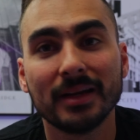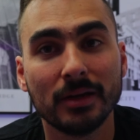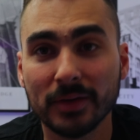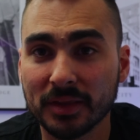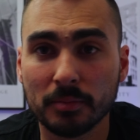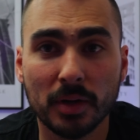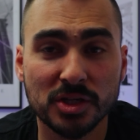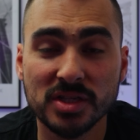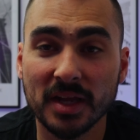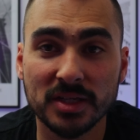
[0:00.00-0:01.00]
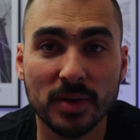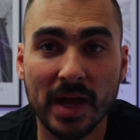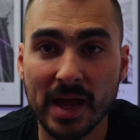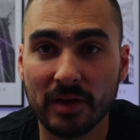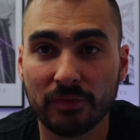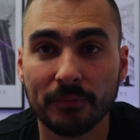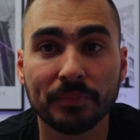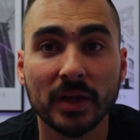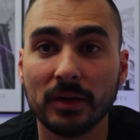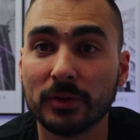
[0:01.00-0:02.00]
Look at the budget that you have,
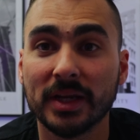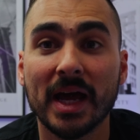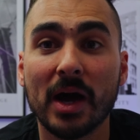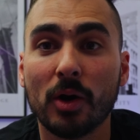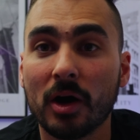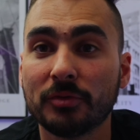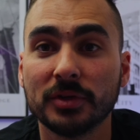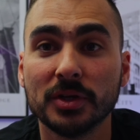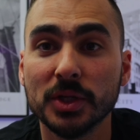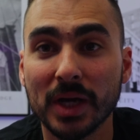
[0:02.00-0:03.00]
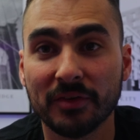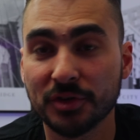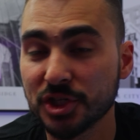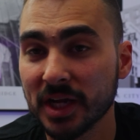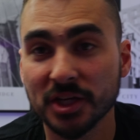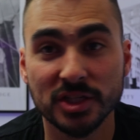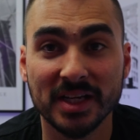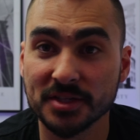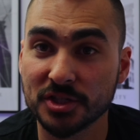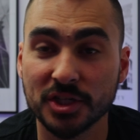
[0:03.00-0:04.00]
look at how often you have changed
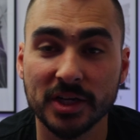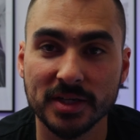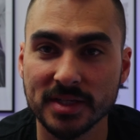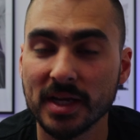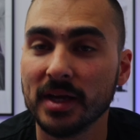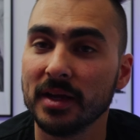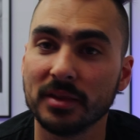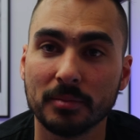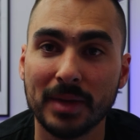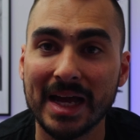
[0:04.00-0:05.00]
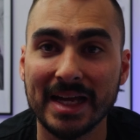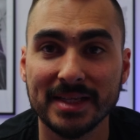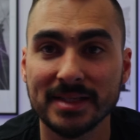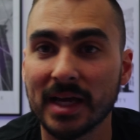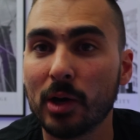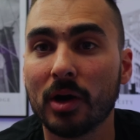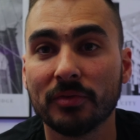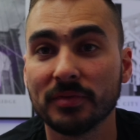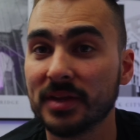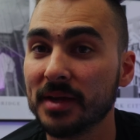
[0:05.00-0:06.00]
desk chairs in the past, how
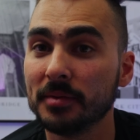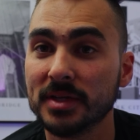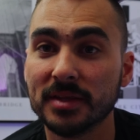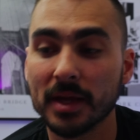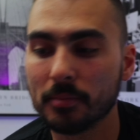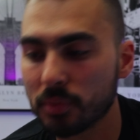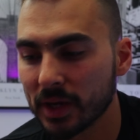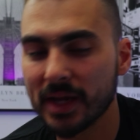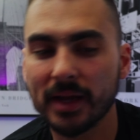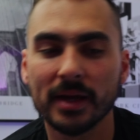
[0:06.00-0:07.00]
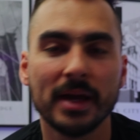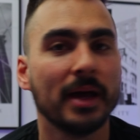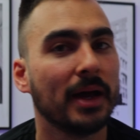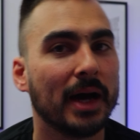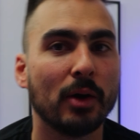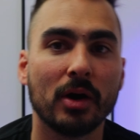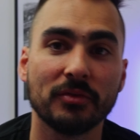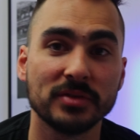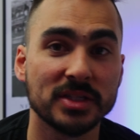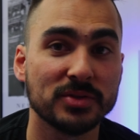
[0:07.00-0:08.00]
often did they break, how
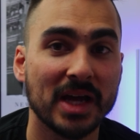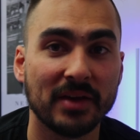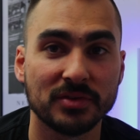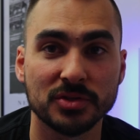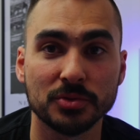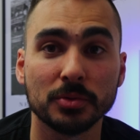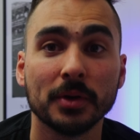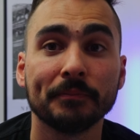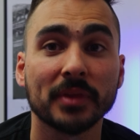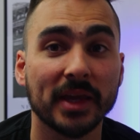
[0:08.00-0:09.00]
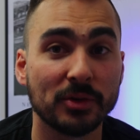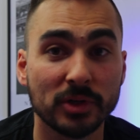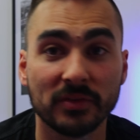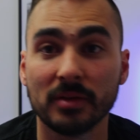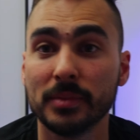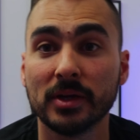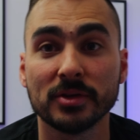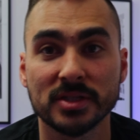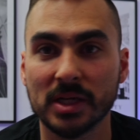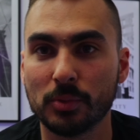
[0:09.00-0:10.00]
often did you have to get rid of them
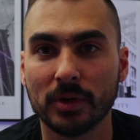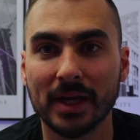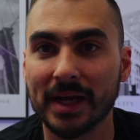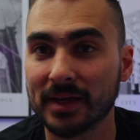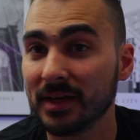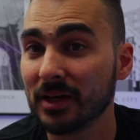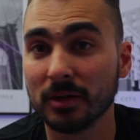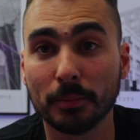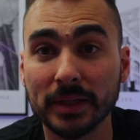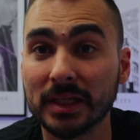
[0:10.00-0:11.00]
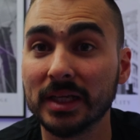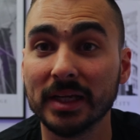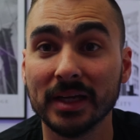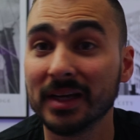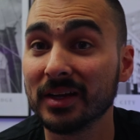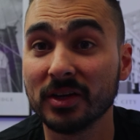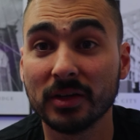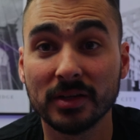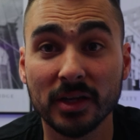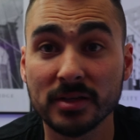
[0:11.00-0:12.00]
because they were like completely
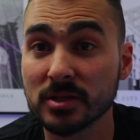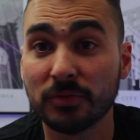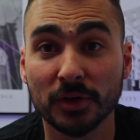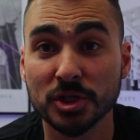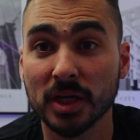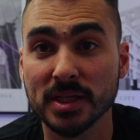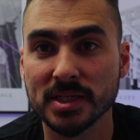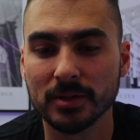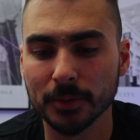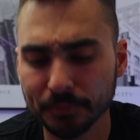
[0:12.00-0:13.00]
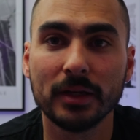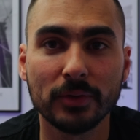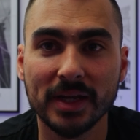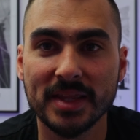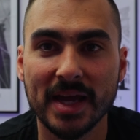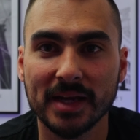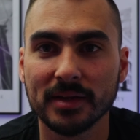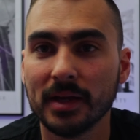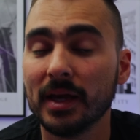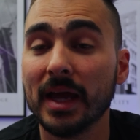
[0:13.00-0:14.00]
dunzo for shunzo. Look at that
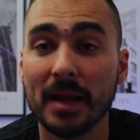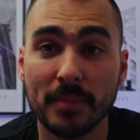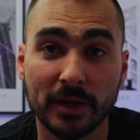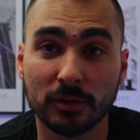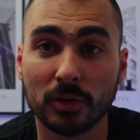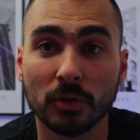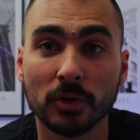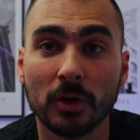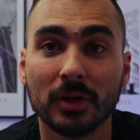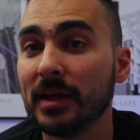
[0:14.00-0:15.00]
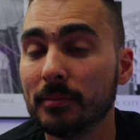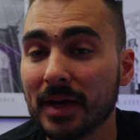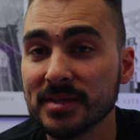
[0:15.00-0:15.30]
and make your own call. In my